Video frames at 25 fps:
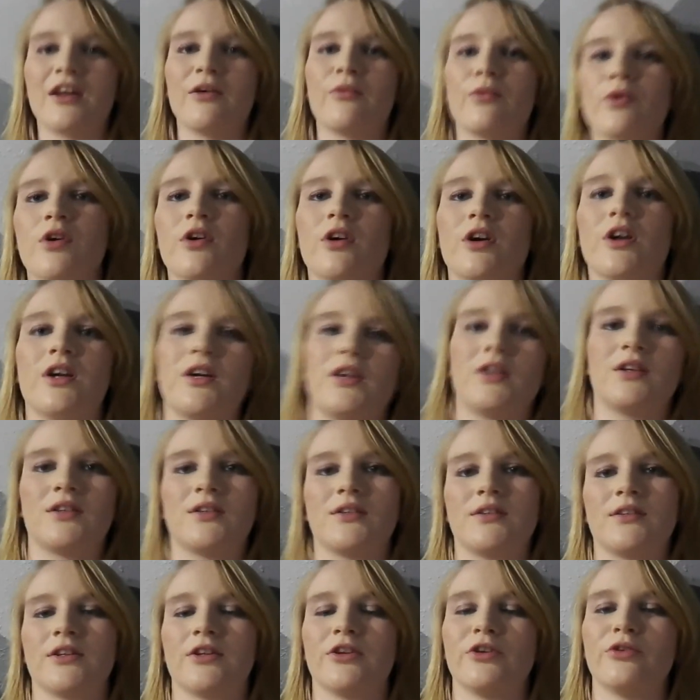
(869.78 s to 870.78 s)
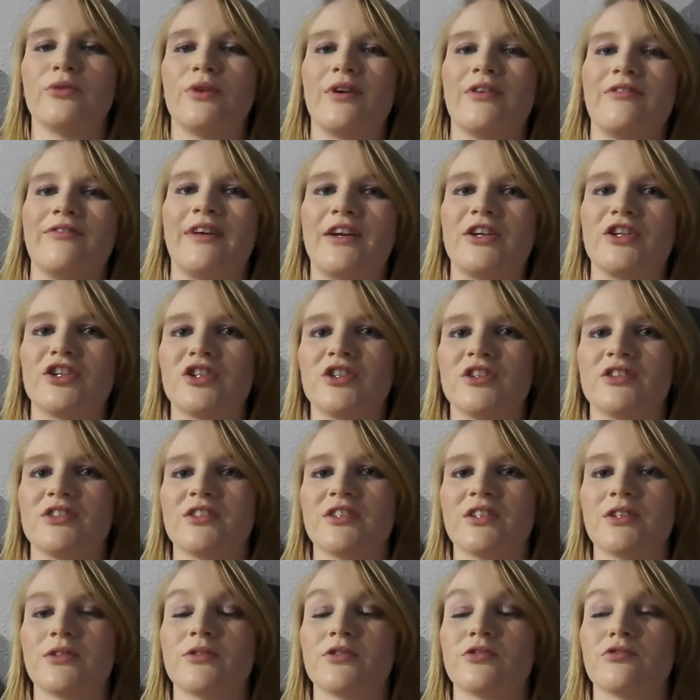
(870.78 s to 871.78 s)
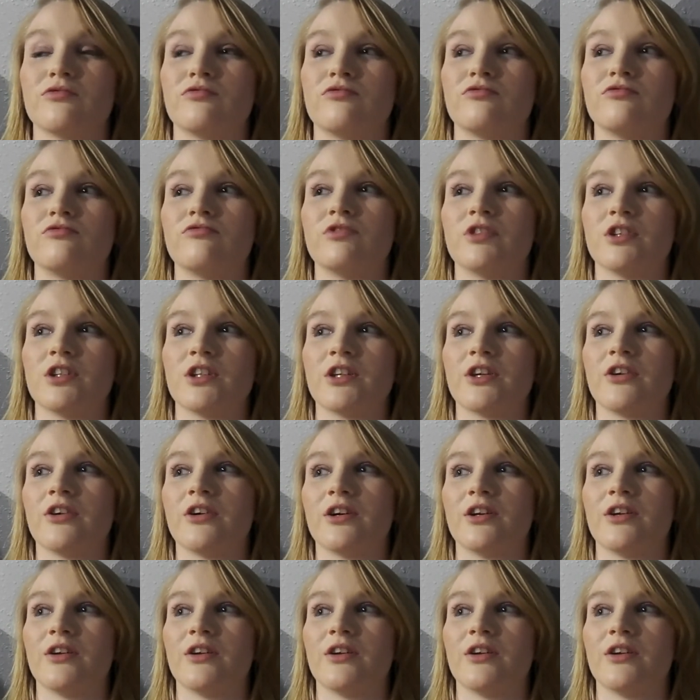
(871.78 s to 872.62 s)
War, the new Avengers. It was really good.